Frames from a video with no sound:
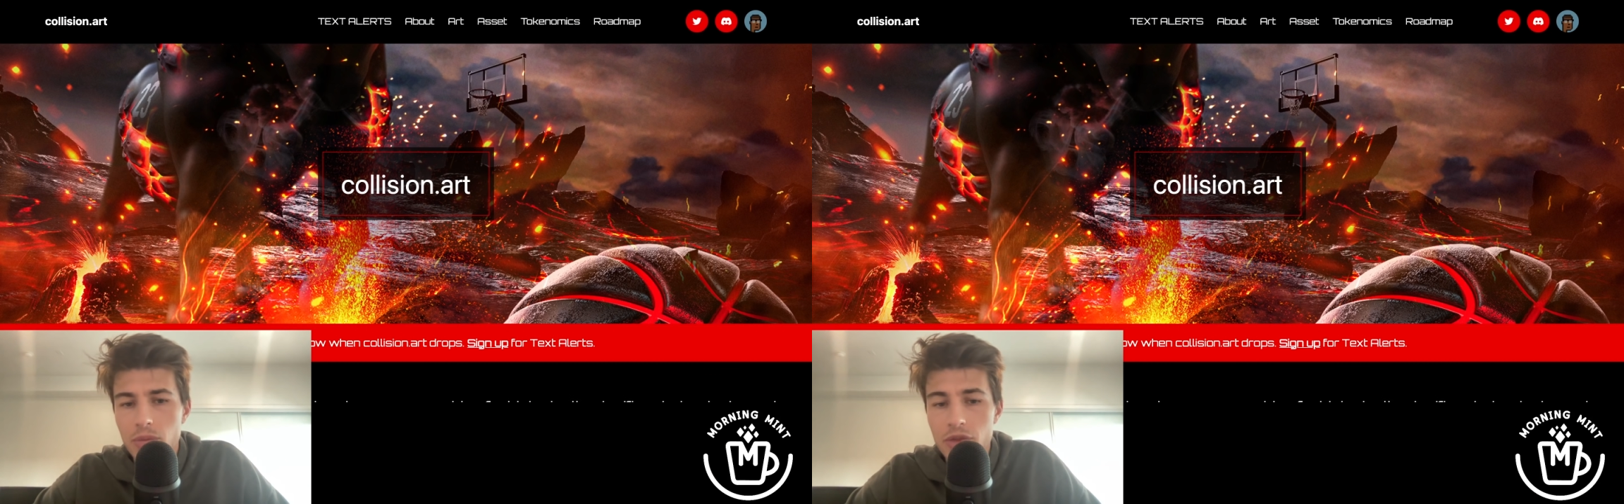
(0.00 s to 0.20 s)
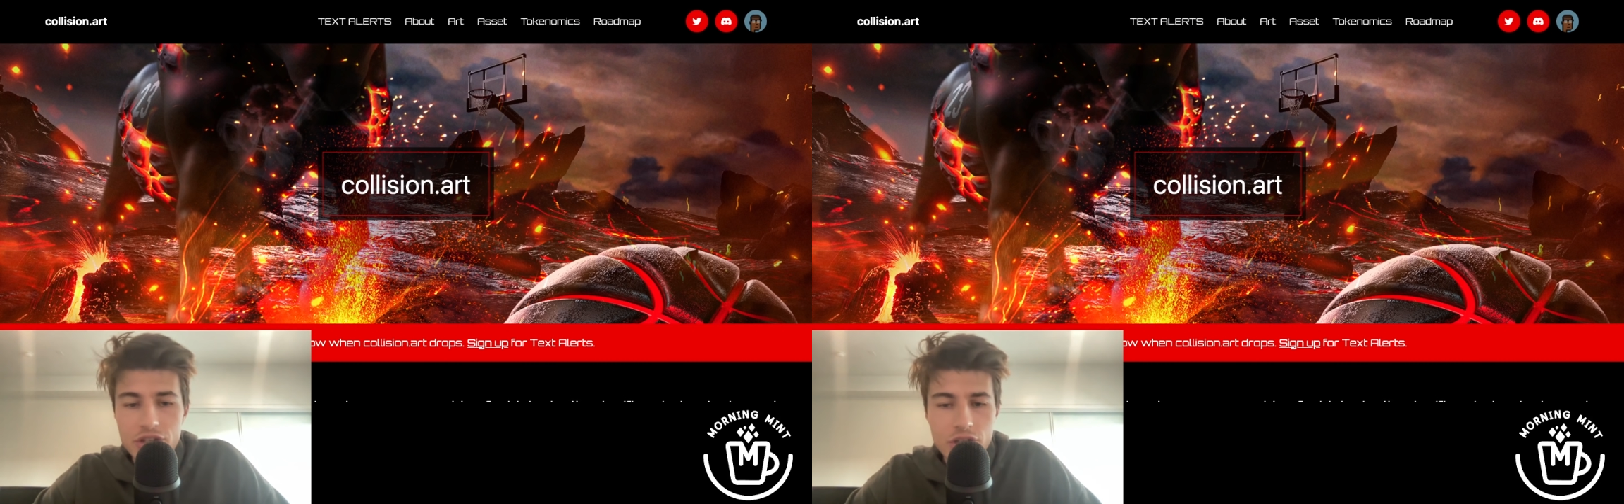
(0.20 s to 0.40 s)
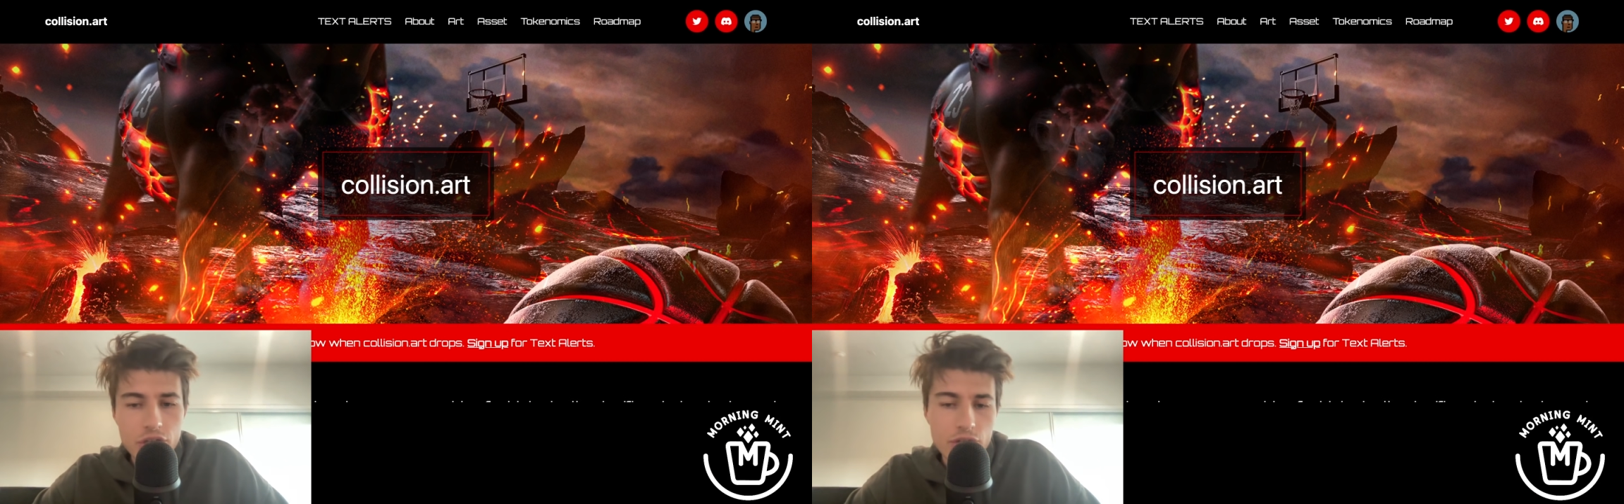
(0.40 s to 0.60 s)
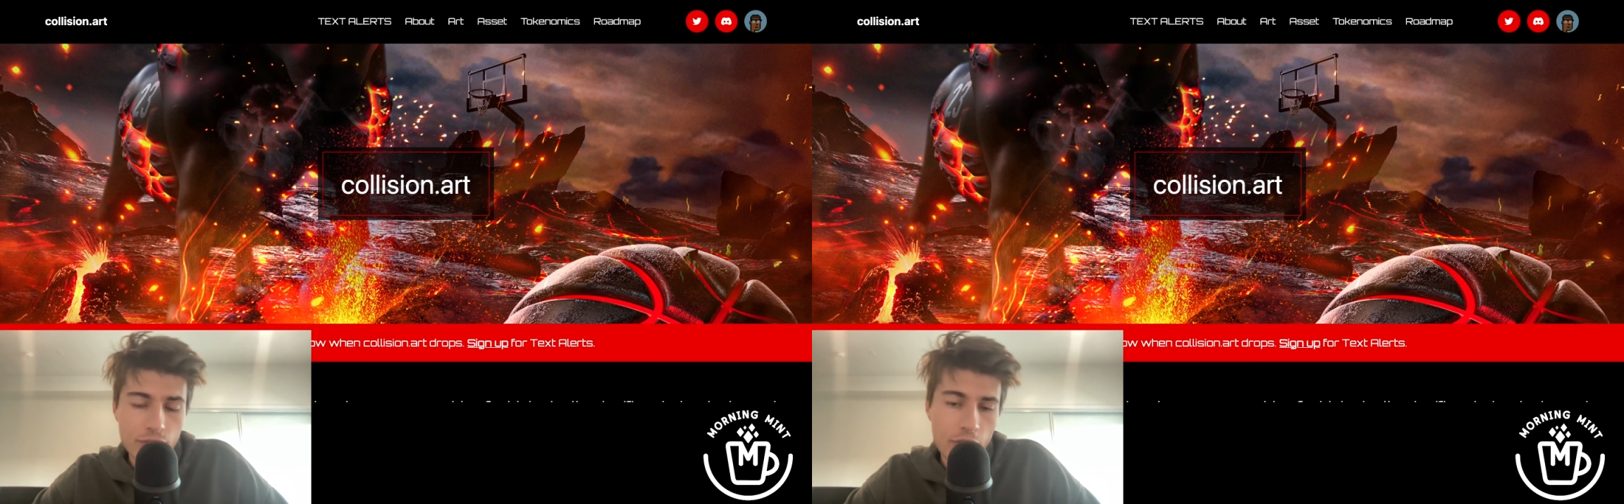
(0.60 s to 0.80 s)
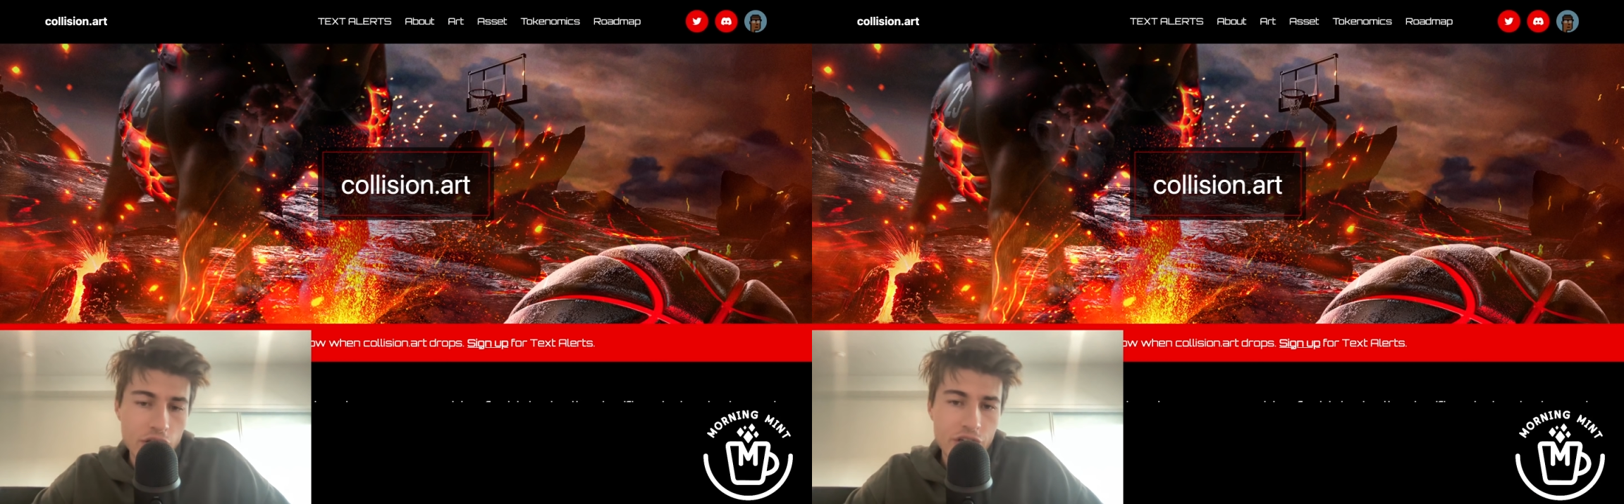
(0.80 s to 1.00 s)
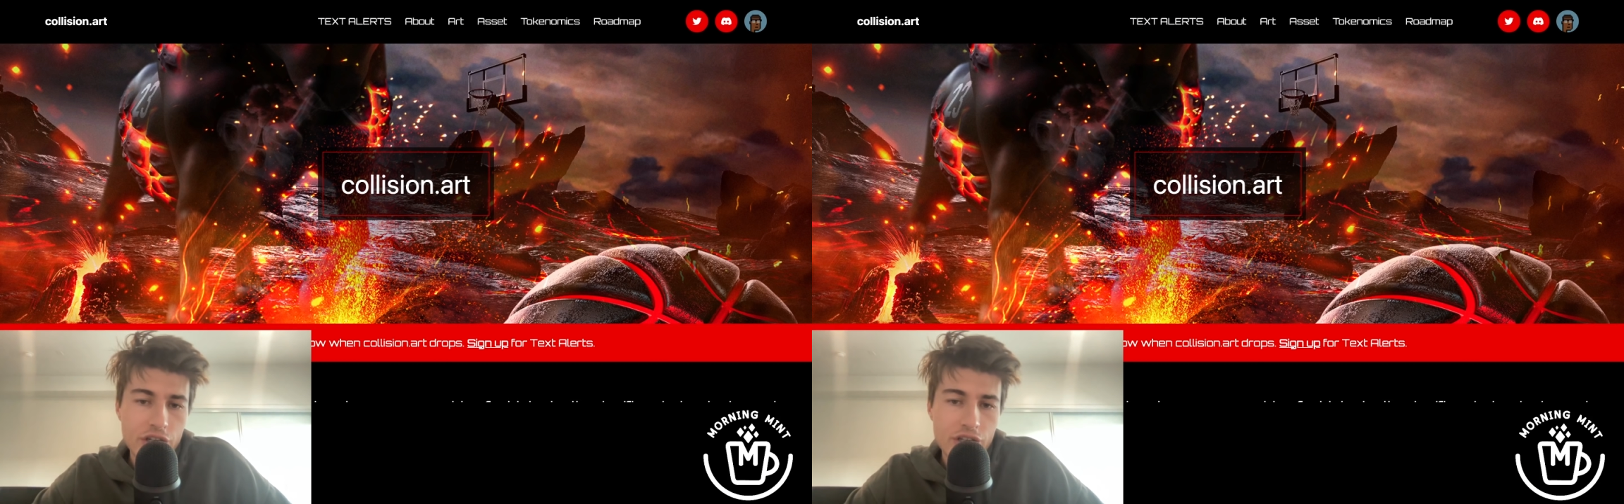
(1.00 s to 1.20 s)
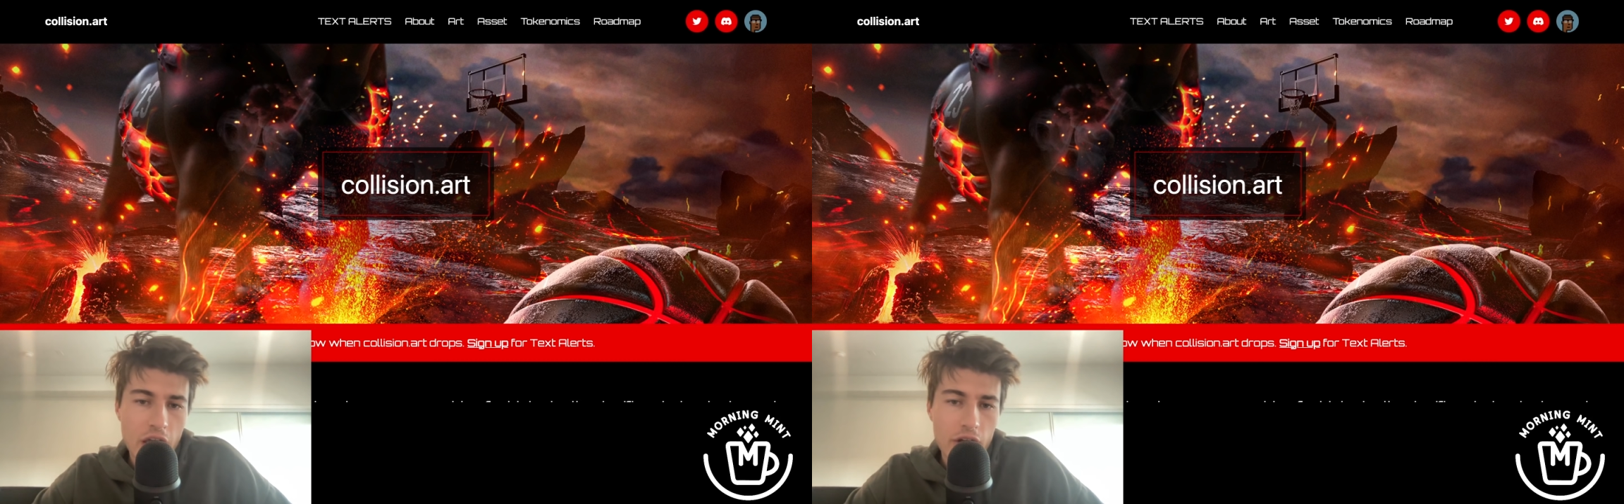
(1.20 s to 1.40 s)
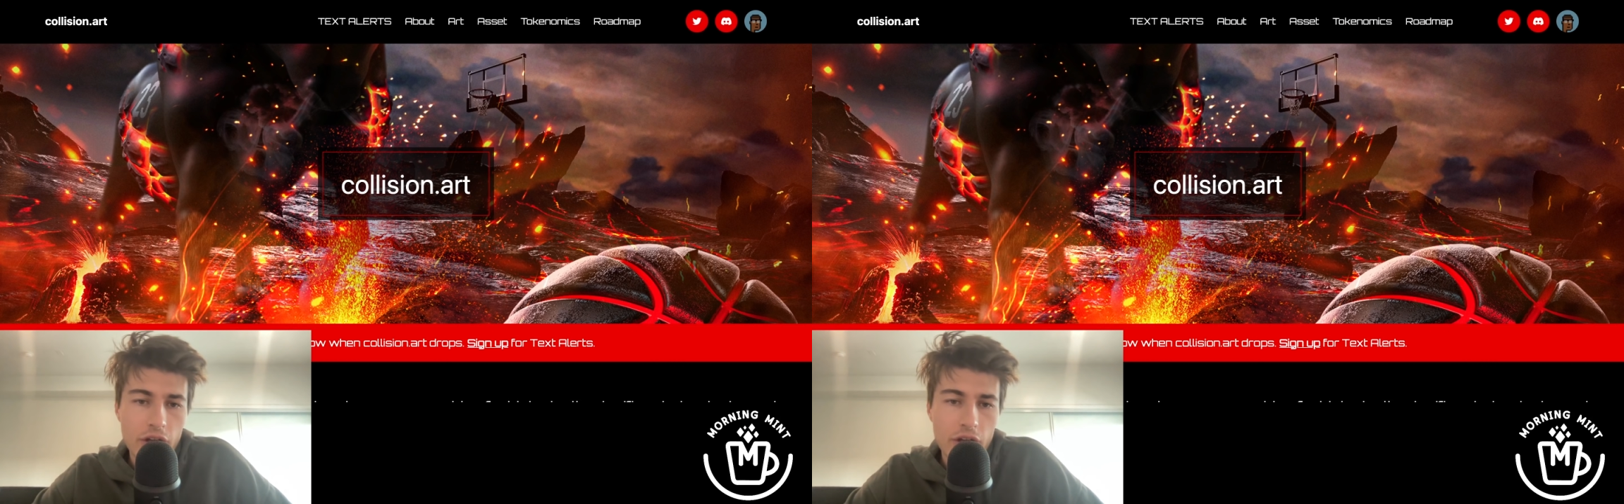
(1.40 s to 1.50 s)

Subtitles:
This is Frenchie's kind of